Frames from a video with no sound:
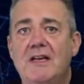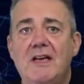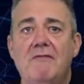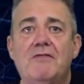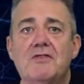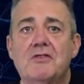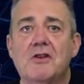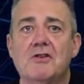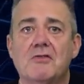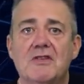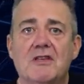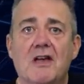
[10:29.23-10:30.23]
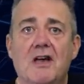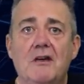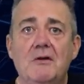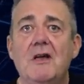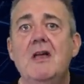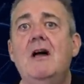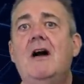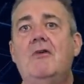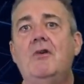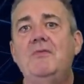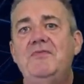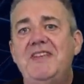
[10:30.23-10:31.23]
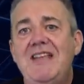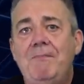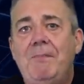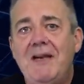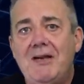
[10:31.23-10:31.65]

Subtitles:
and infrastructure as code are all deeply